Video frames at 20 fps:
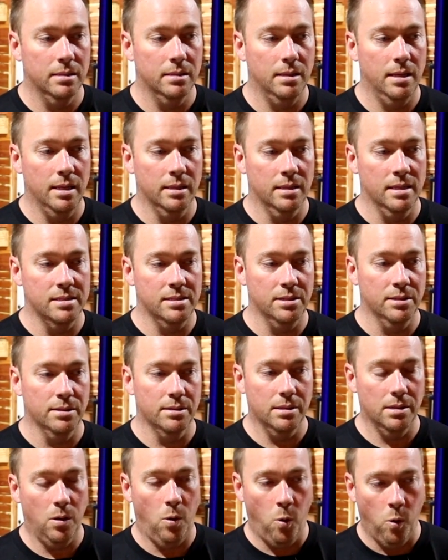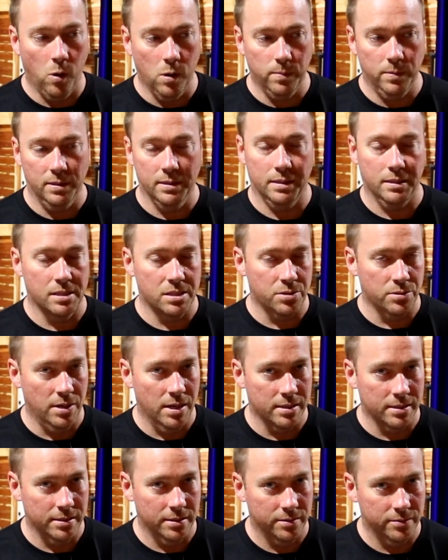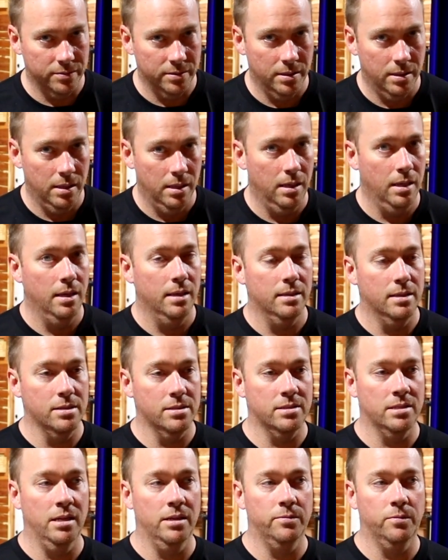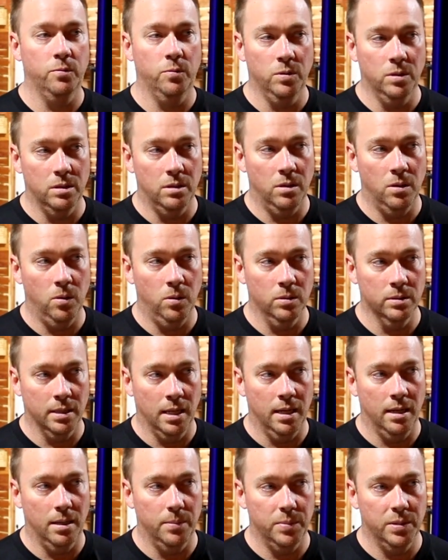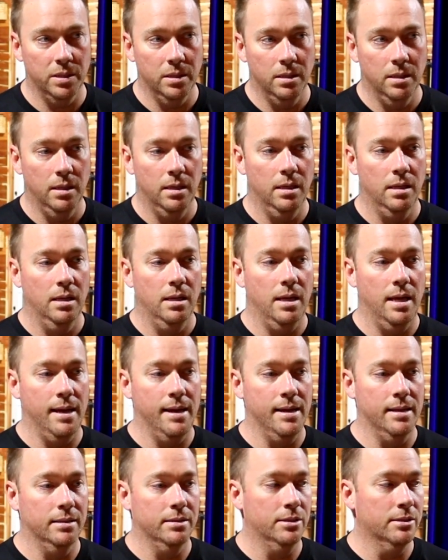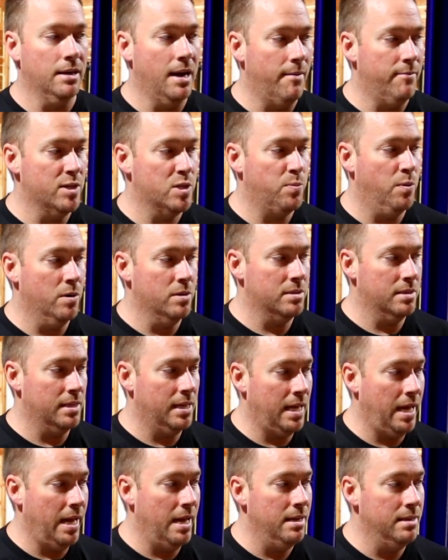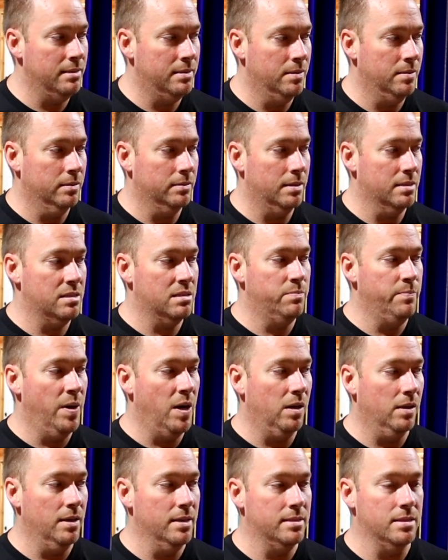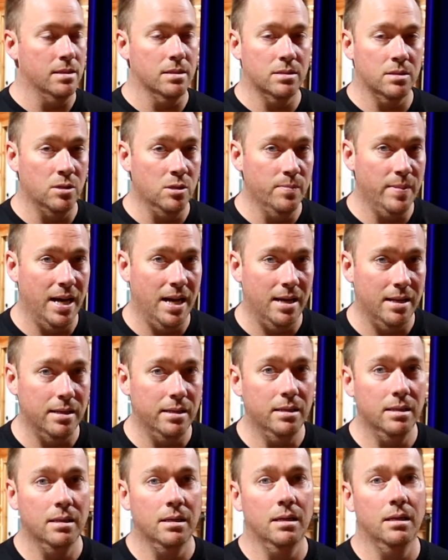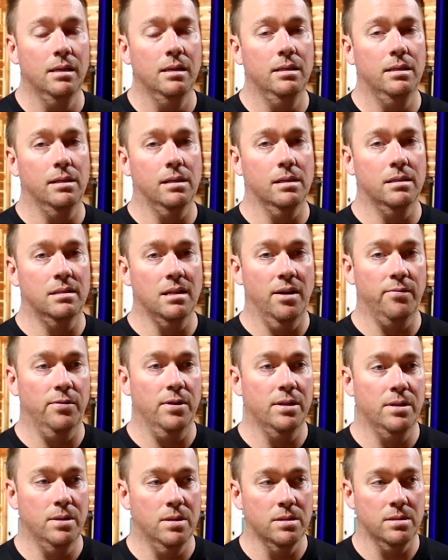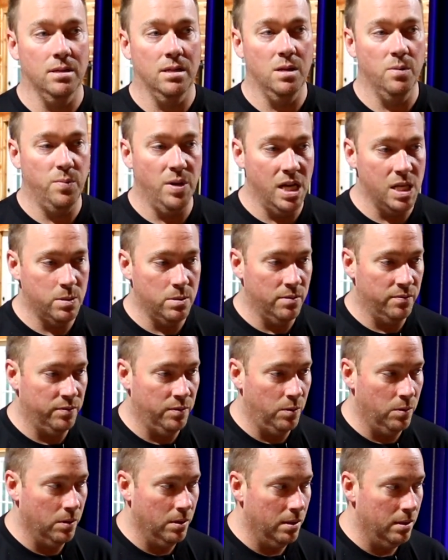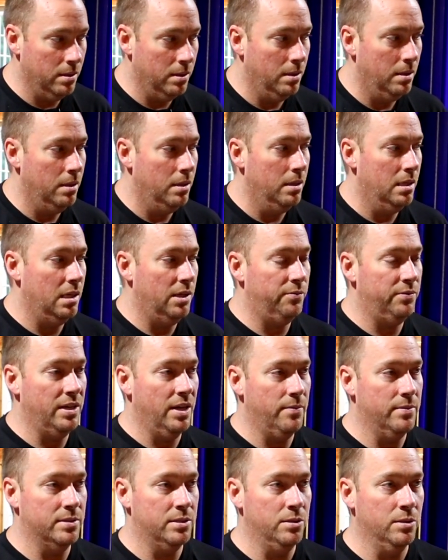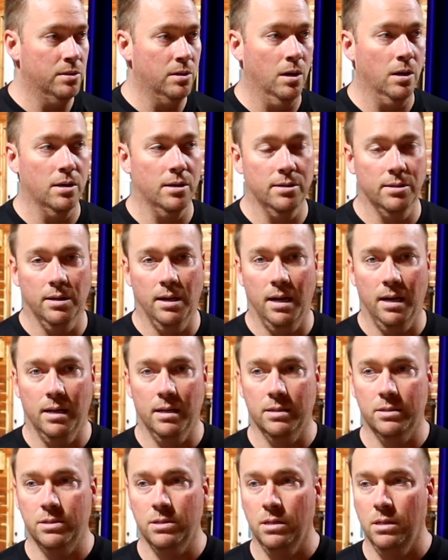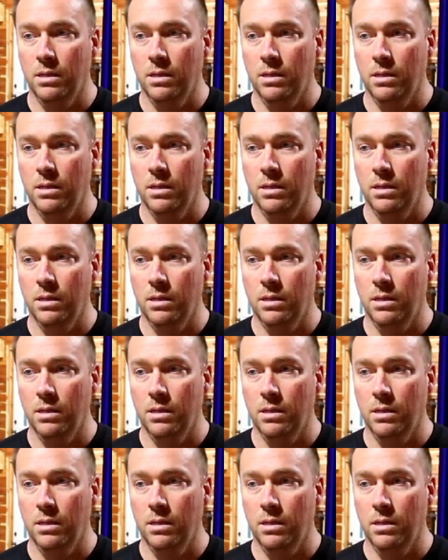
unless you're horribly destructive, this stuff will hold up. And your average person can do it. The smell isn't too bad. You could definitely do this on a basement floor. If you have a 2-car garage,